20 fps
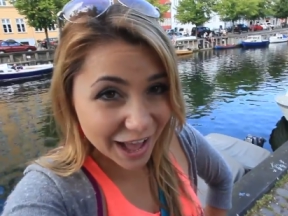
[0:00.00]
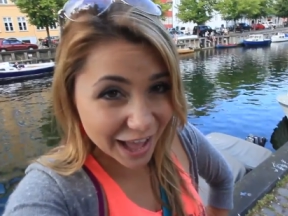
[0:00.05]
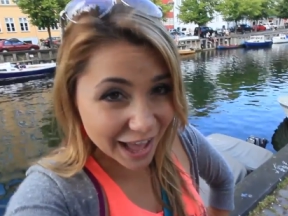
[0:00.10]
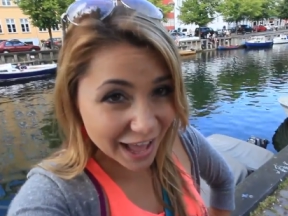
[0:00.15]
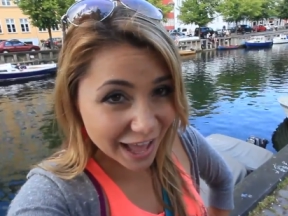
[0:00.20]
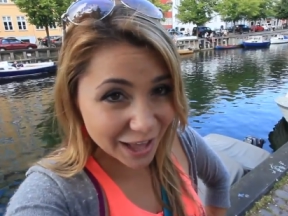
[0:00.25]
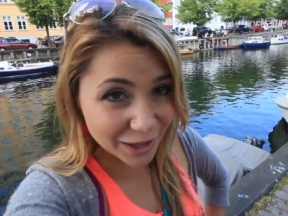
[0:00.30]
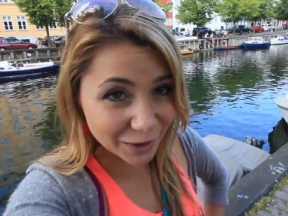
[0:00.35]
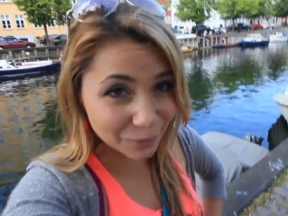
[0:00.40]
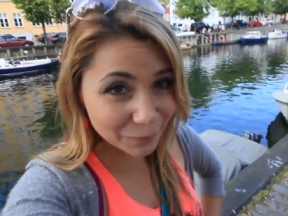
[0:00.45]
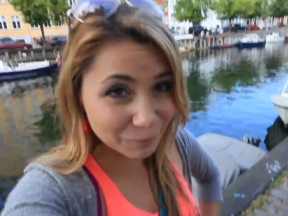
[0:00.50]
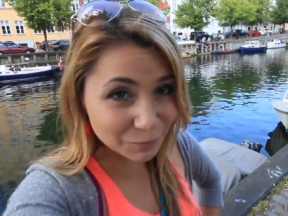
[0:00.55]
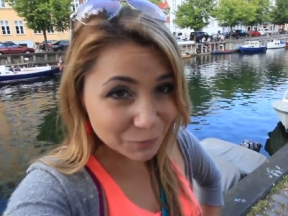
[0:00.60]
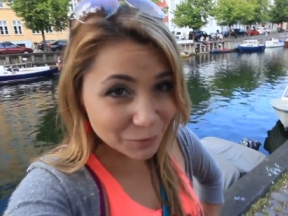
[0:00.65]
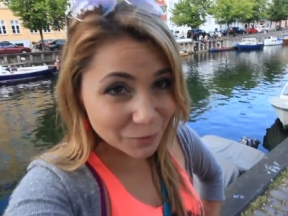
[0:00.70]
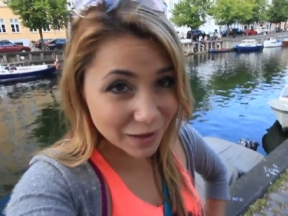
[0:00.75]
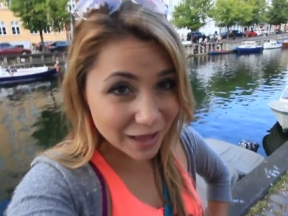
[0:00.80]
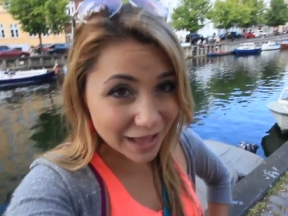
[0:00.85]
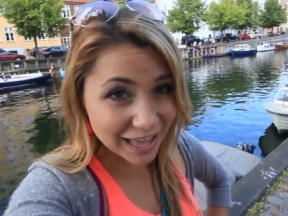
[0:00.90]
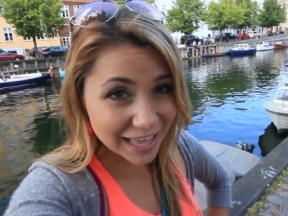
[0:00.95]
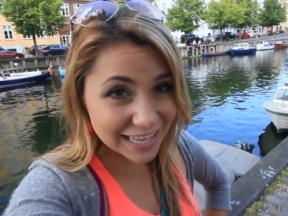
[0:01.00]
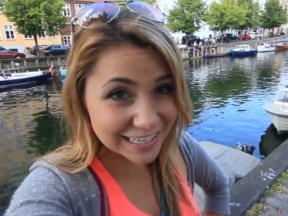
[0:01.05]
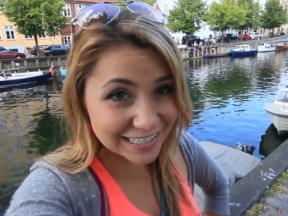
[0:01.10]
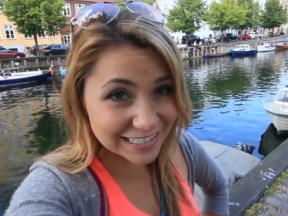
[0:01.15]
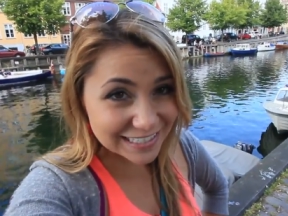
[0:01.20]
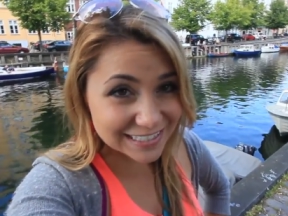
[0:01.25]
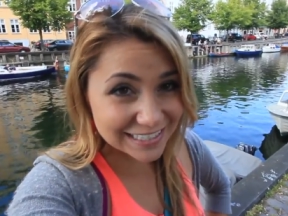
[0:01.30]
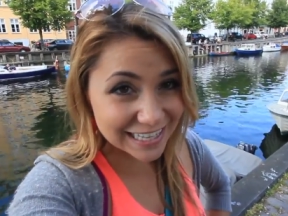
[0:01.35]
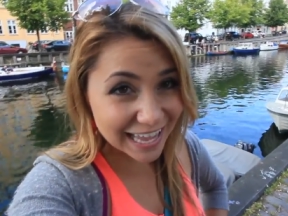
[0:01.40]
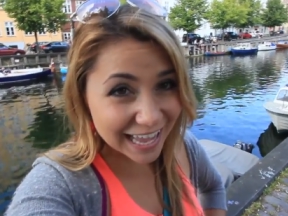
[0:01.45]
I hope you are
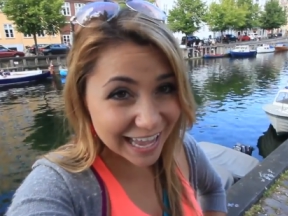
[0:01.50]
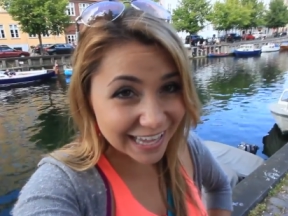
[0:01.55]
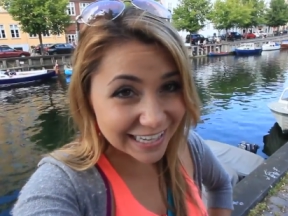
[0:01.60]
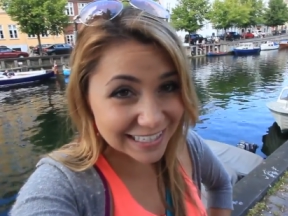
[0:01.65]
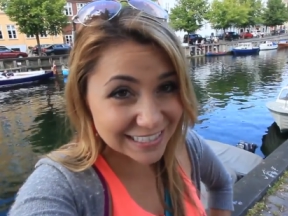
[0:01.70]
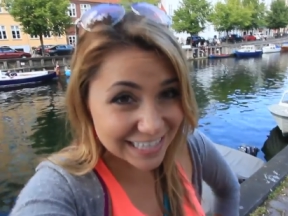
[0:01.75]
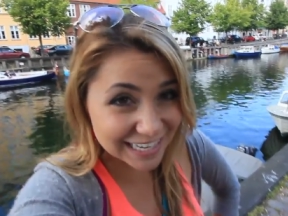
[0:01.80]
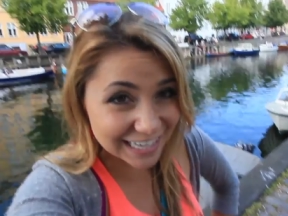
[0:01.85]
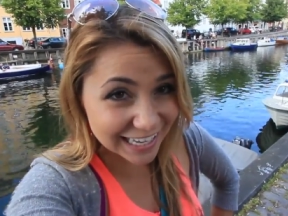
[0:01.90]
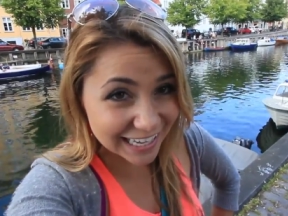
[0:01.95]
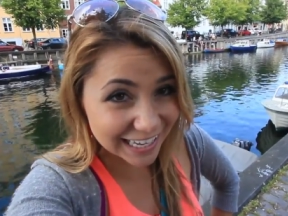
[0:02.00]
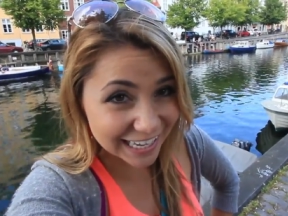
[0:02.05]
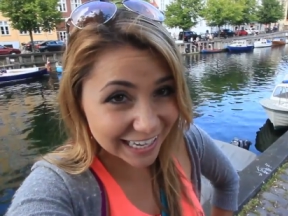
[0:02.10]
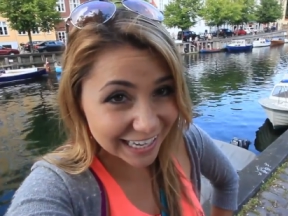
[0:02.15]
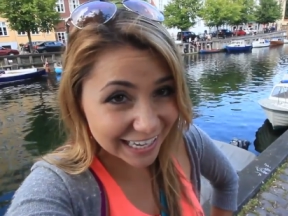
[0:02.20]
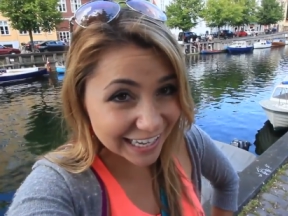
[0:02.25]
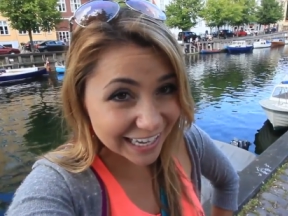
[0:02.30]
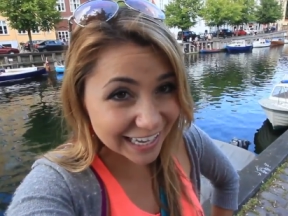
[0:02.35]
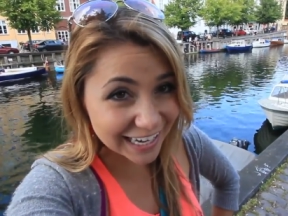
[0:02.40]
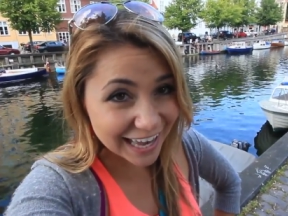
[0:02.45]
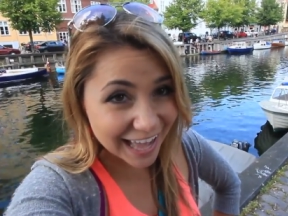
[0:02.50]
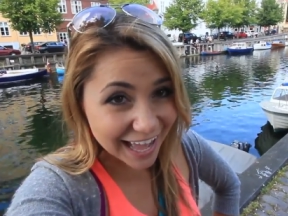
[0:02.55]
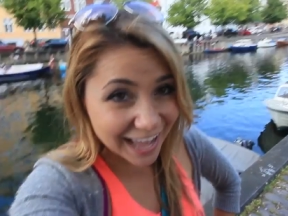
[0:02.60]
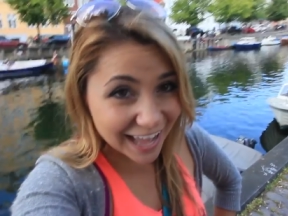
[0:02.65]
excited